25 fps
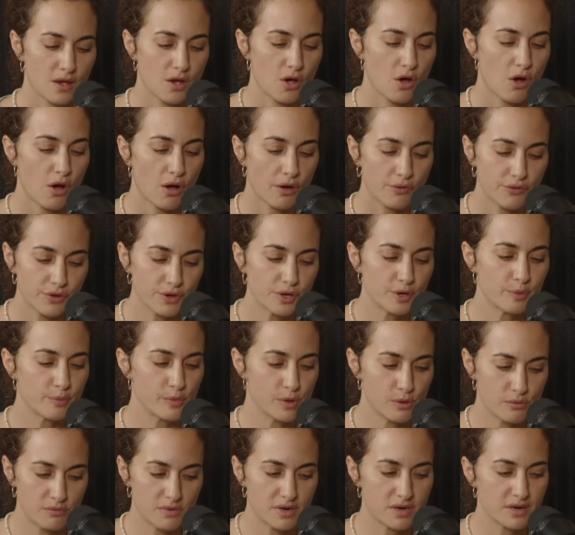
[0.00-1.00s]
All the
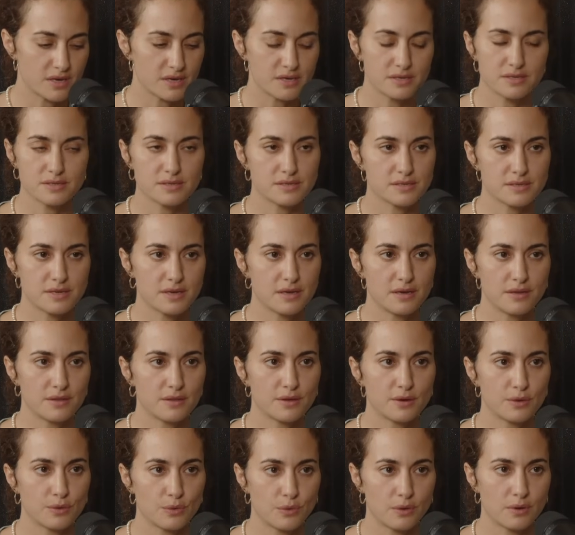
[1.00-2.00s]
communities in the
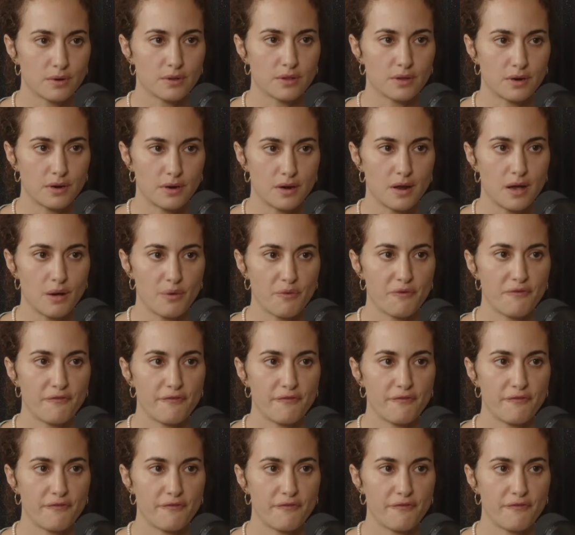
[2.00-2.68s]
north are now